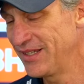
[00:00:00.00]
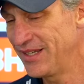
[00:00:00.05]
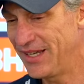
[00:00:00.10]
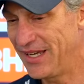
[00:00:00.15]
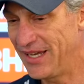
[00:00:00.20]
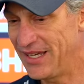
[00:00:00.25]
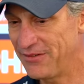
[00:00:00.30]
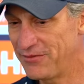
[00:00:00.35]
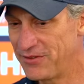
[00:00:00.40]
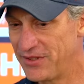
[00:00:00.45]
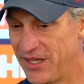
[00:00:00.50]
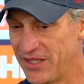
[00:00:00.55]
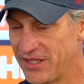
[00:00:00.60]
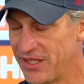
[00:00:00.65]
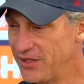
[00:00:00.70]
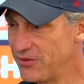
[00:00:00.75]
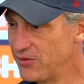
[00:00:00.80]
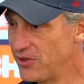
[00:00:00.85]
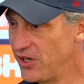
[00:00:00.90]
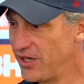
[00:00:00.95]
if you don't
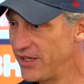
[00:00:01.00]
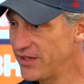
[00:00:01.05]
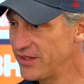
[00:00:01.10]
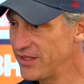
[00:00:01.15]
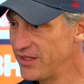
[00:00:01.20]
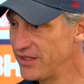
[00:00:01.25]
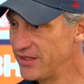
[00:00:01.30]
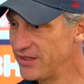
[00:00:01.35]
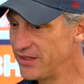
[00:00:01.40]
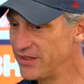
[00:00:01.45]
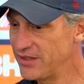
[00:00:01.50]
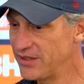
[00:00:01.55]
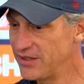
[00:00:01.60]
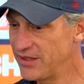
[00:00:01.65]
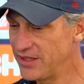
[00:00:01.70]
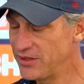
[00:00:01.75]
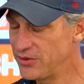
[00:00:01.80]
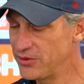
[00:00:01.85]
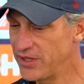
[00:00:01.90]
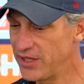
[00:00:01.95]
get it right, then
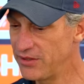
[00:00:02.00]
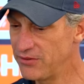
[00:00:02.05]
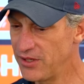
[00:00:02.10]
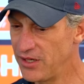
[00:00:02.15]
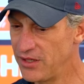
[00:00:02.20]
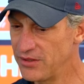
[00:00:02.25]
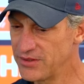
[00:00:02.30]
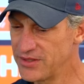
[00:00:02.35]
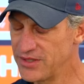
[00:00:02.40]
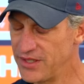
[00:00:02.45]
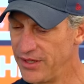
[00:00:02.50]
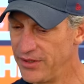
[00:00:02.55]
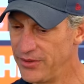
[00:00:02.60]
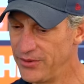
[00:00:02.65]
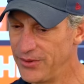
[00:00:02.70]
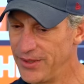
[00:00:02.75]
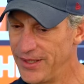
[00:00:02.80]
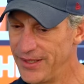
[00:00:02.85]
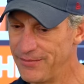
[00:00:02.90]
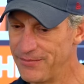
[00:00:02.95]
you'll get rolled.
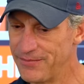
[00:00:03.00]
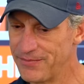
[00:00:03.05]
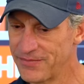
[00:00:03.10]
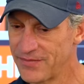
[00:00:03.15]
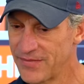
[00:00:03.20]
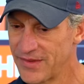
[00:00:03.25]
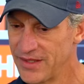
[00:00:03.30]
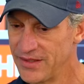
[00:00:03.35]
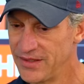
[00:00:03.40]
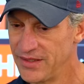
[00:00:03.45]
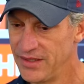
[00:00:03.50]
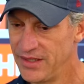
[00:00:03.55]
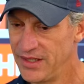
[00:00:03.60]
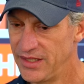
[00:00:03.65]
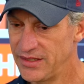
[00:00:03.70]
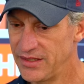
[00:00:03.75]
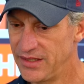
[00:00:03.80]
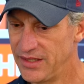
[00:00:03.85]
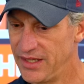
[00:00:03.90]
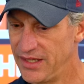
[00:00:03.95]
So
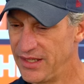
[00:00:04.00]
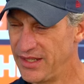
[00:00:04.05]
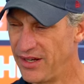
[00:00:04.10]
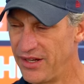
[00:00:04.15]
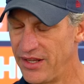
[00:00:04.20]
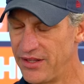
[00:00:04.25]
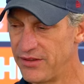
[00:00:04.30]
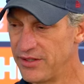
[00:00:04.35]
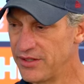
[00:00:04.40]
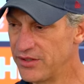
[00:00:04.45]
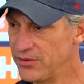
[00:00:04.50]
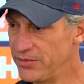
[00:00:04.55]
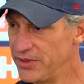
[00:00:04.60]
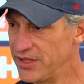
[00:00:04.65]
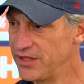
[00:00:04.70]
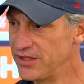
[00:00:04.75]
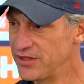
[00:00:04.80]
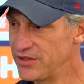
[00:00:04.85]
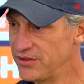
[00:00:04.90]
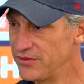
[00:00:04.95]
I don't think it'll be
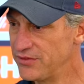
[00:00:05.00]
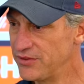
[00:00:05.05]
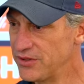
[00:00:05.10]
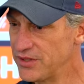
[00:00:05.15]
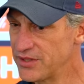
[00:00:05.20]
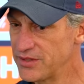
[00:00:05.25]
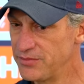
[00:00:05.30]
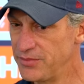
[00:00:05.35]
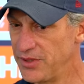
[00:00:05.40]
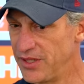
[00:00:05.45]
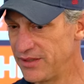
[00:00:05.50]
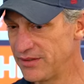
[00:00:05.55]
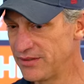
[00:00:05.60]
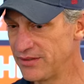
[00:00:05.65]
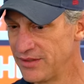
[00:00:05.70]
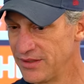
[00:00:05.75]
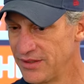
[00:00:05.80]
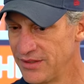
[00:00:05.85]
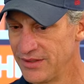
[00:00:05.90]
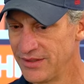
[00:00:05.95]
an issue for us, but
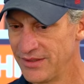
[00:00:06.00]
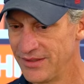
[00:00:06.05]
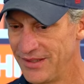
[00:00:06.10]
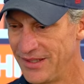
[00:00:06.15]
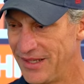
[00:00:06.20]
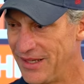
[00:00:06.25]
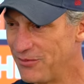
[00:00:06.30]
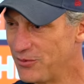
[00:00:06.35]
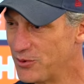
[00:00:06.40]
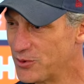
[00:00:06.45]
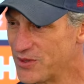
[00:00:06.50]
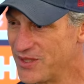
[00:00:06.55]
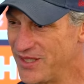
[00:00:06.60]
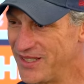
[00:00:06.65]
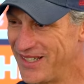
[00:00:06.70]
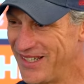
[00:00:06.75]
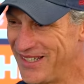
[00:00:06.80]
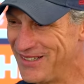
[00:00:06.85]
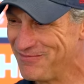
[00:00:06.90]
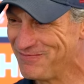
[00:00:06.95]
we'll
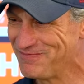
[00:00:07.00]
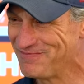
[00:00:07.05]
see, eh?